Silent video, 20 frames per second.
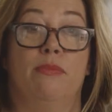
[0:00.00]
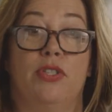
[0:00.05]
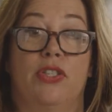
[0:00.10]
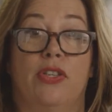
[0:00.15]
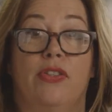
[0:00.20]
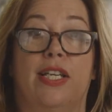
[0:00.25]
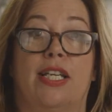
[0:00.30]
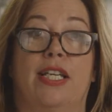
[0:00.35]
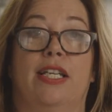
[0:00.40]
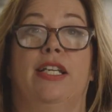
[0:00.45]
so
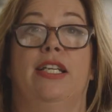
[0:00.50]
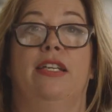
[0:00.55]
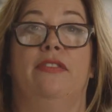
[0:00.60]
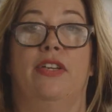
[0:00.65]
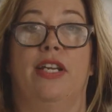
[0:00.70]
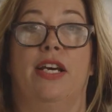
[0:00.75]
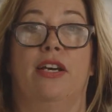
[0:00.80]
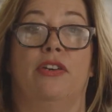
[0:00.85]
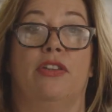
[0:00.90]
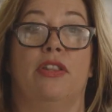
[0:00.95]
they can leave it
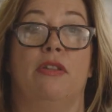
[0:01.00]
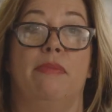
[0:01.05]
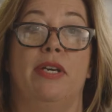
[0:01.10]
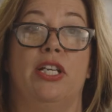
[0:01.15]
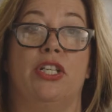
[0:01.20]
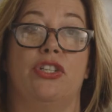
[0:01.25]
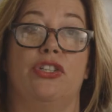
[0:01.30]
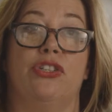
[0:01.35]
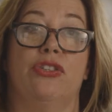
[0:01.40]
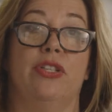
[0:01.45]
out on the
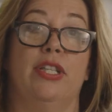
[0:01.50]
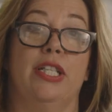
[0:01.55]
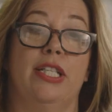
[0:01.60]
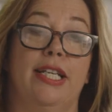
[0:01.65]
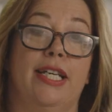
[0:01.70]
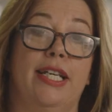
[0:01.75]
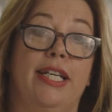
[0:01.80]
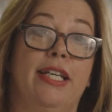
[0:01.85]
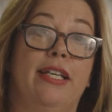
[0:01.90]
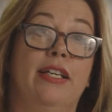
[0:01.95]
bench during the
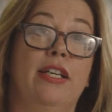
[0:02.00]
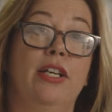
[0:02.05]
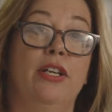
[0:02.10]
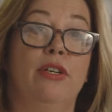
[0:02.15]
day,